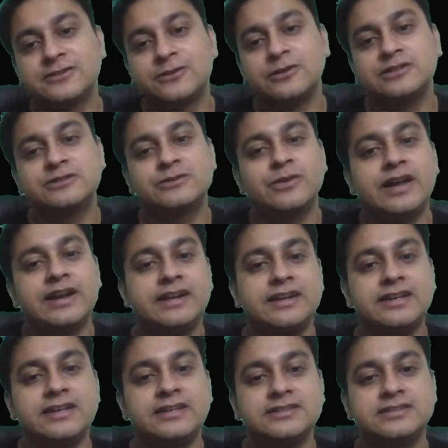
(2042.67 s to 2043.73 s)
Whole square it
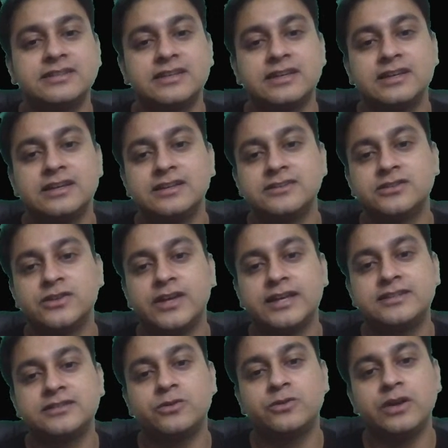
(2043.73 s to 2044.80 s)
is. X
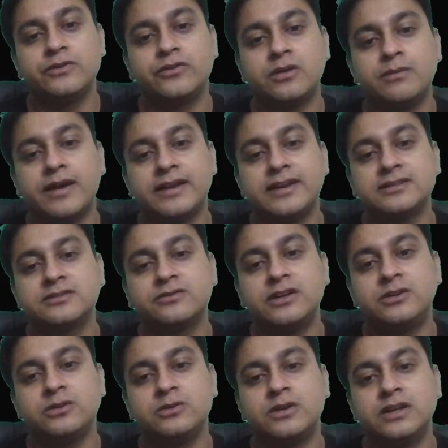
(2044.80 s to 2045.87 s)
is going from -1
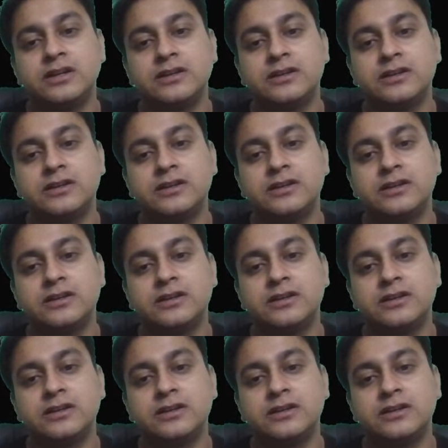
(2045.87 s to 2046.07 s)
to 1.